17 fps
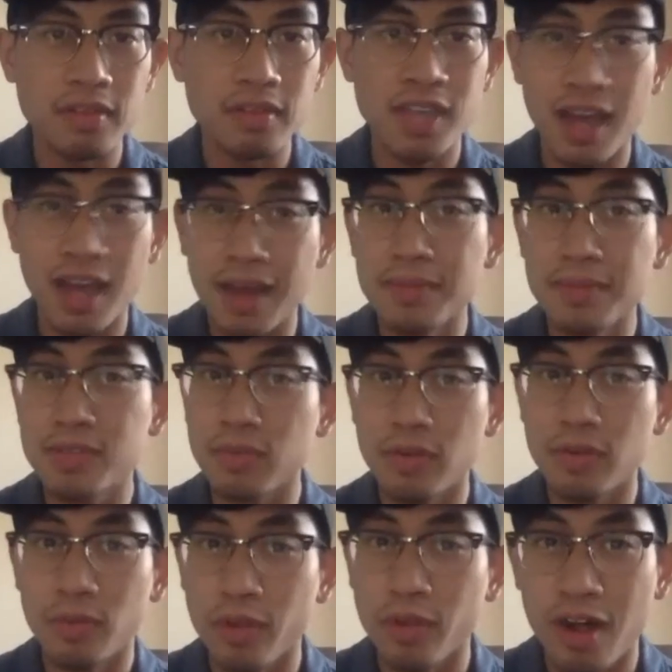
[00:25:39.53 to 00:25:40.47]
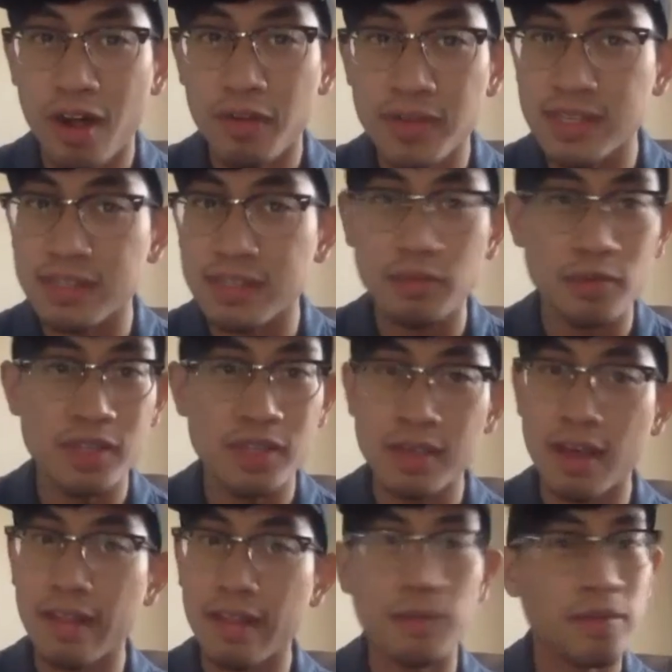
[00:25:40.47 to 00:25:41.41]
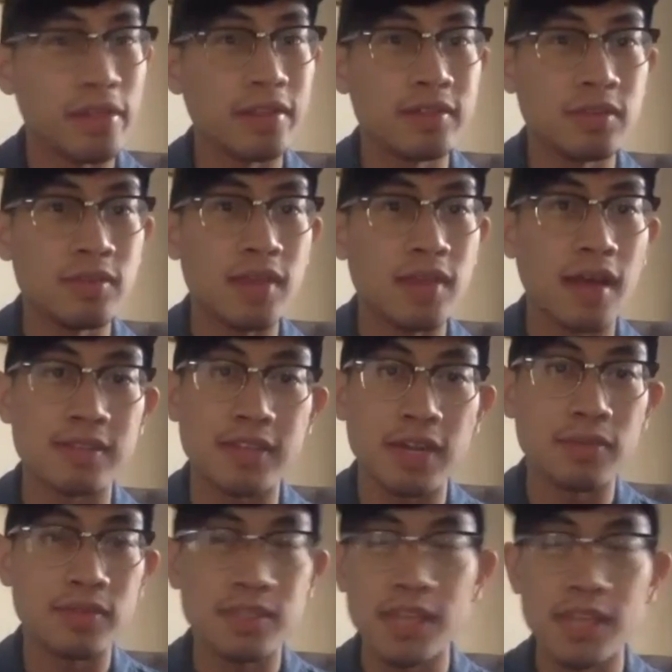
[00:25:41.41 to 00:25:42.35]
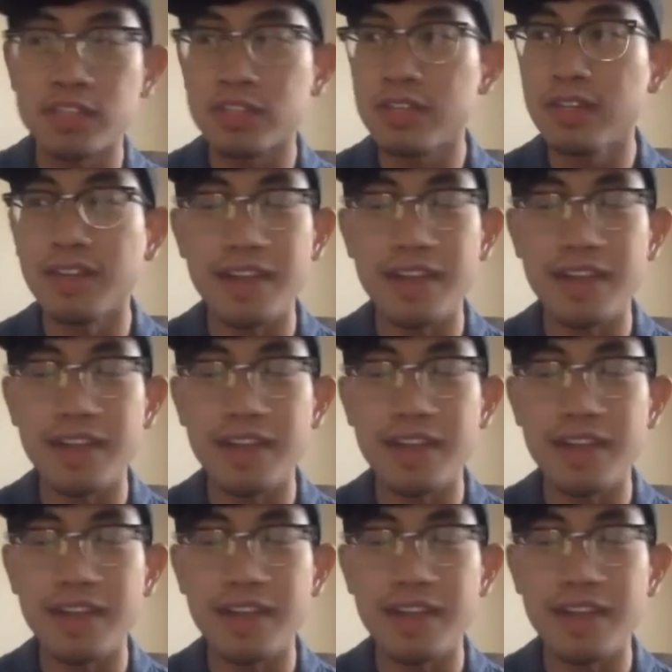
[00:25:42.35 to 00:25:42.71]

Times will always get tough. We saw that with the 2008 recession,